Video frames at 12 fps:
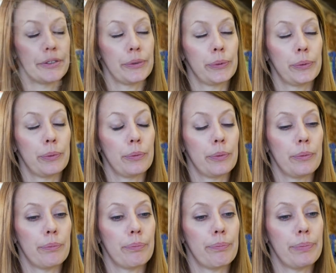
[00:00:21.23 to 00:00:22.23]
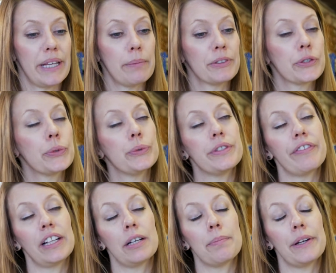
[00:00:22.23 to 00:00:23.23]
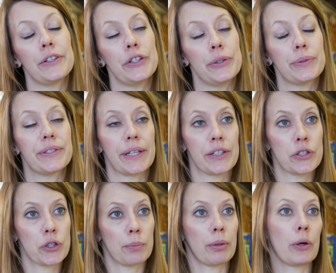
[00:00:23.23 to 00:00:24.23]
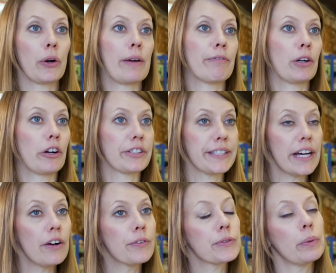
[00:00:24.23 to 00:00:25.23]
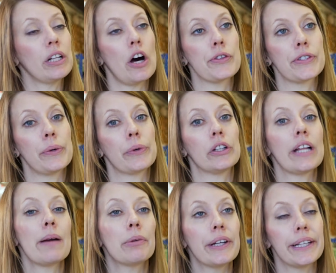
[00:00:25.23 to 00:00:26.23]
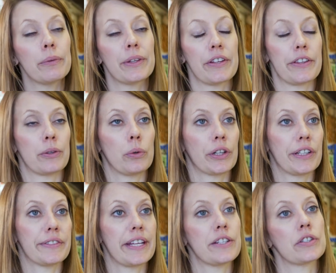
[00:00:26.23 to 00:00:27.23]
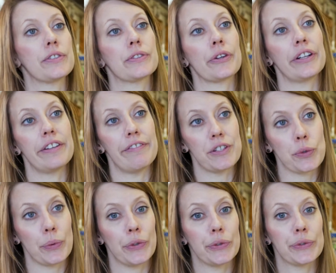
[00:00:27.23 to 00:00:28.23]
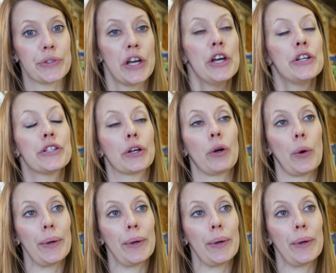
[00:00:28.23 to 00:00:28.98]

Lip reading: to be able to develop a new signature program for ourselves while also collaborating with other organizations or individuals to grow